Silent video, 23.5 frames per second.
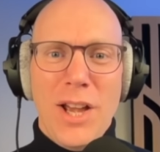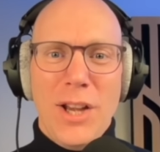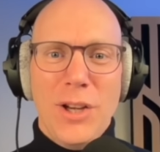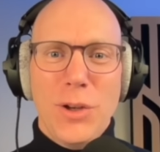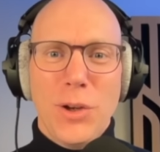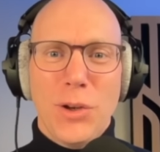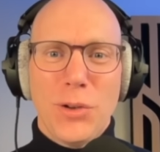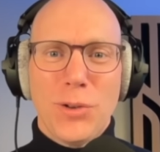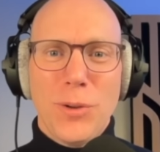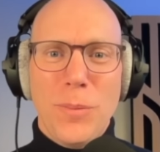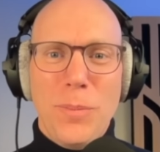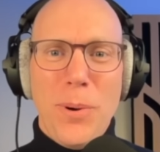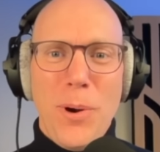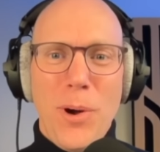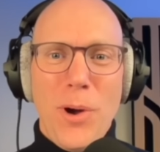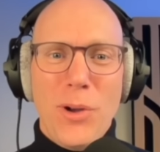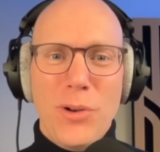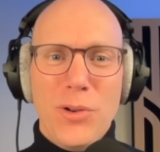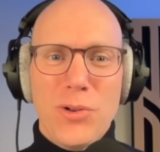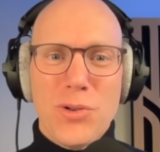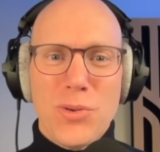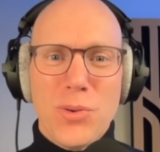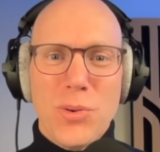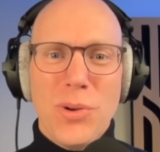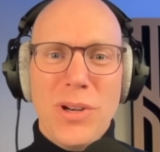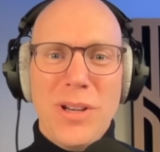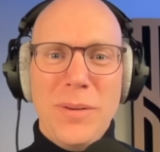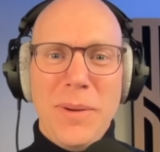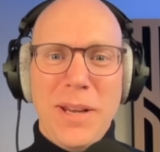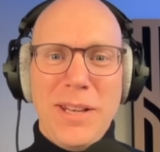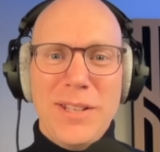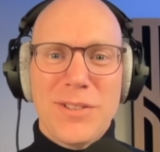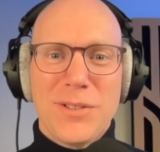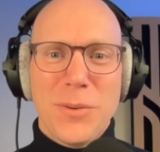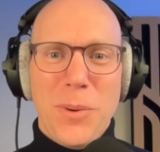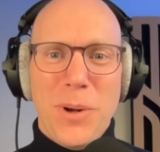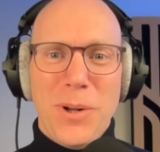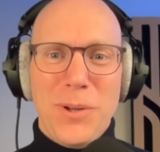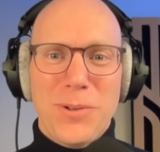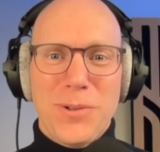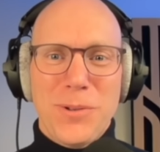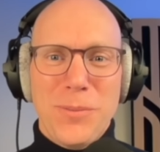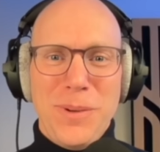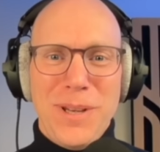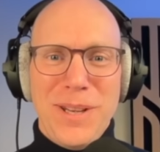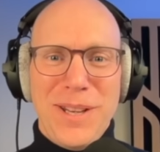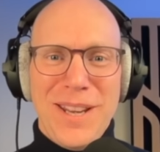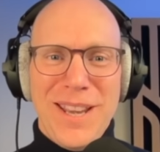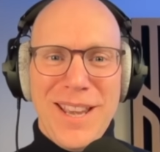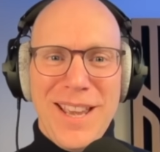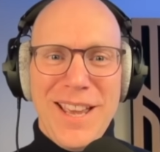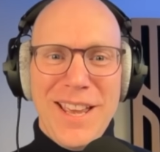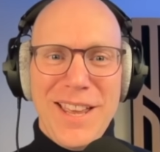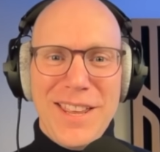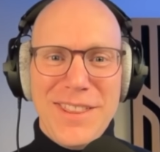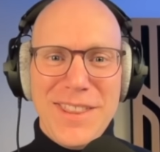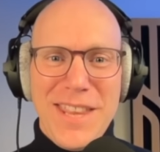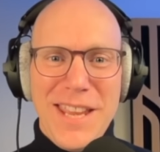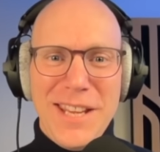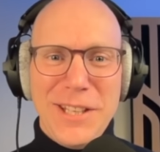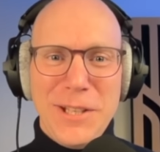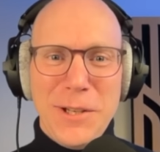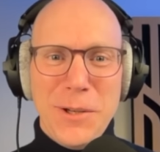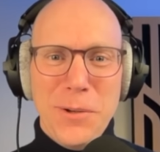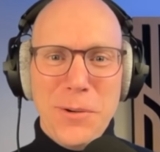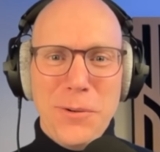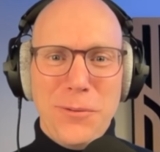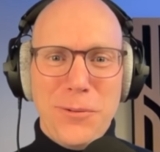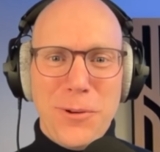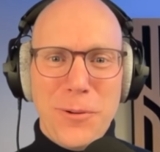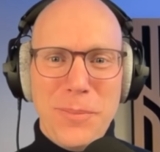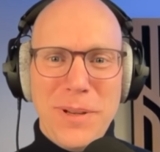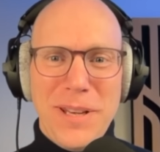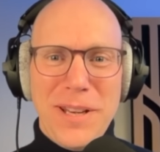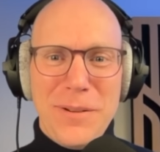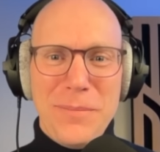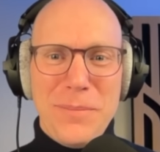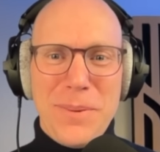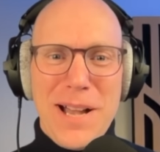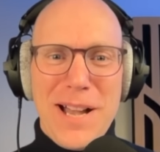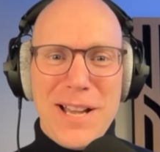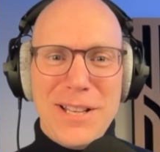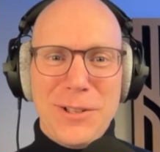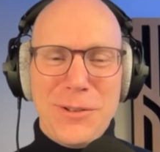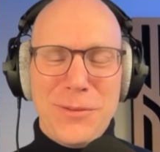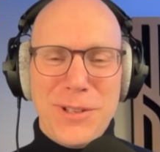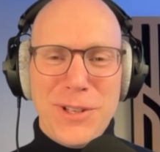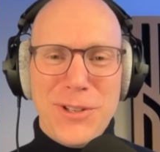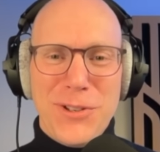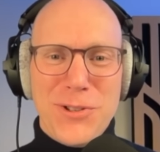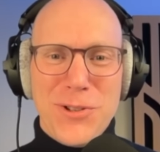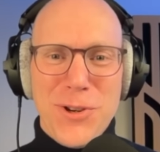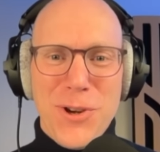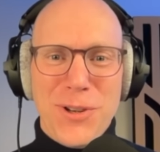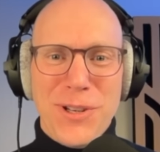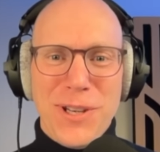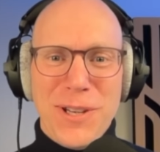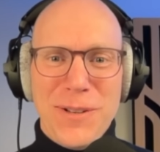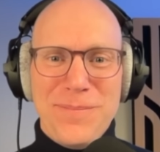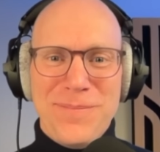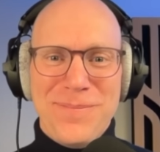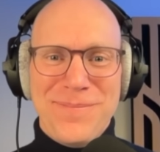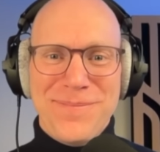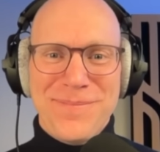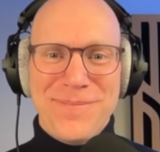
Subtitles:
Your support truly means the world to me. Thank you for being part of this journey.